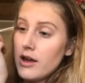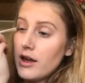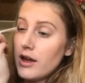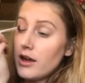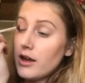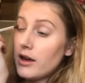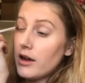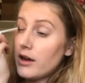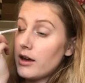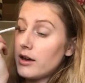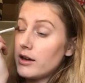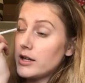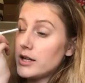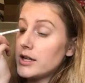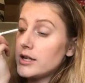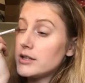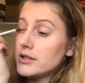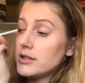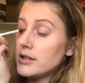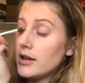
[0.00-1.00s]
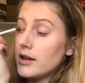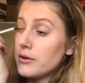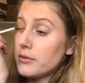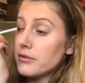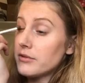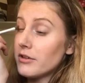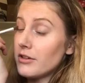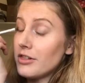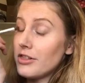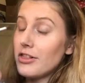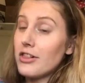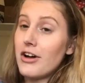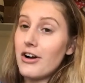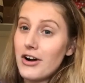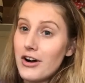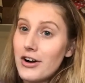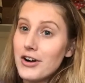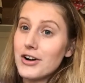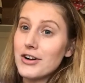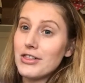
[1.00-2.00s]
and it was a
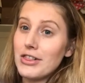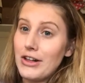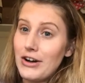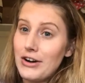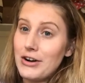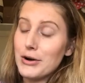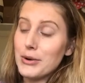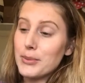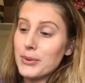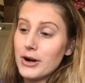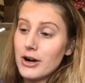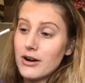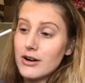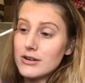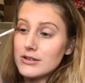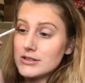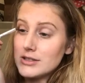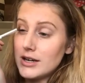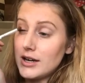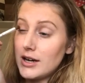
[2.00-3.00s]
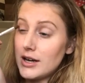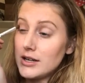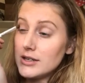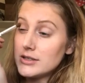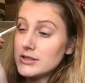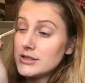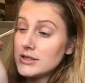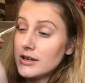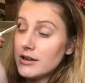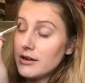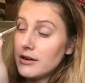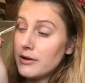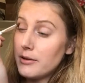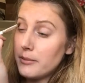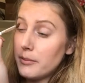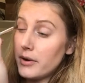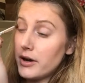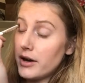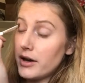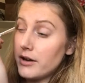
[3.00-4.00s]
long process,
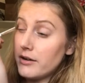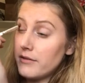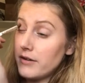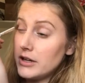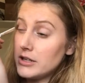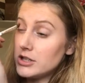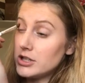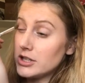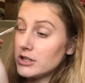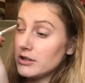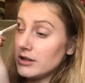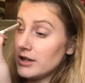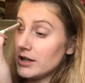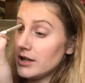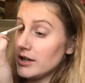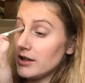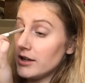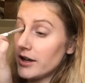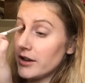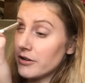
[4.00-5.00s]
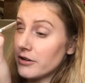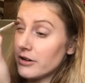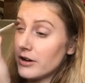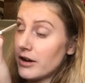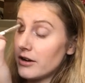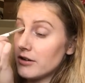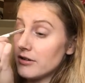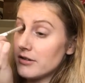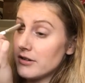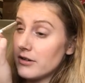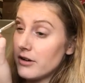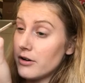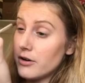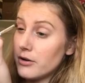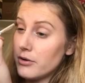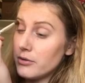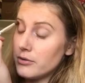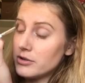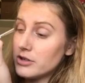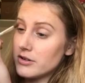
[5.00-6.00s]
but eventually I learned how to sew.